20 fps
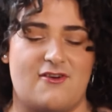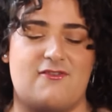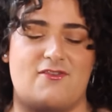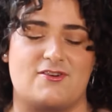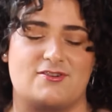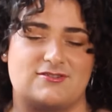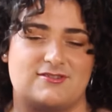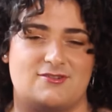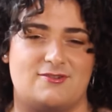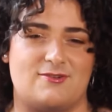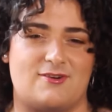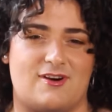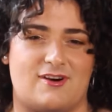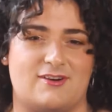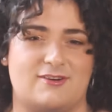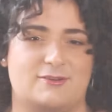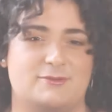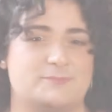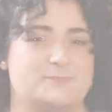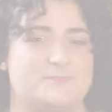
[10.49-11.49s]
versatile
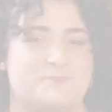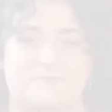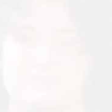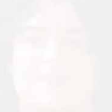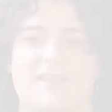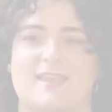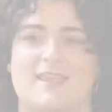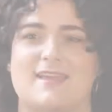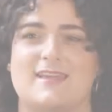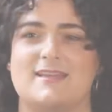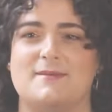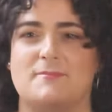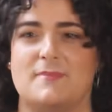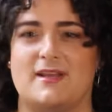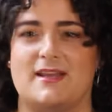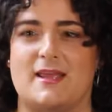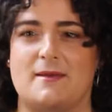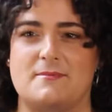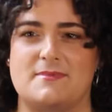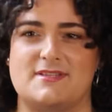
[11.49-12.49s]
girl. My
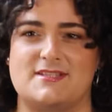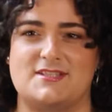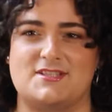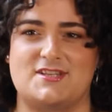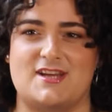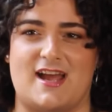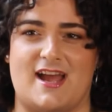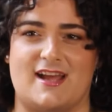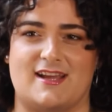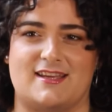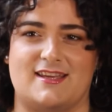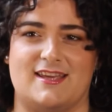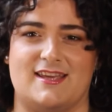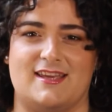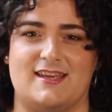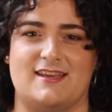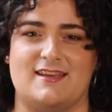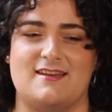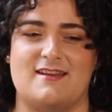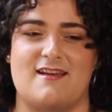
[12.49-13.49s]
name is
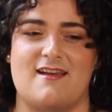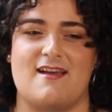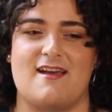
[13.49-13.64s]
Jackie.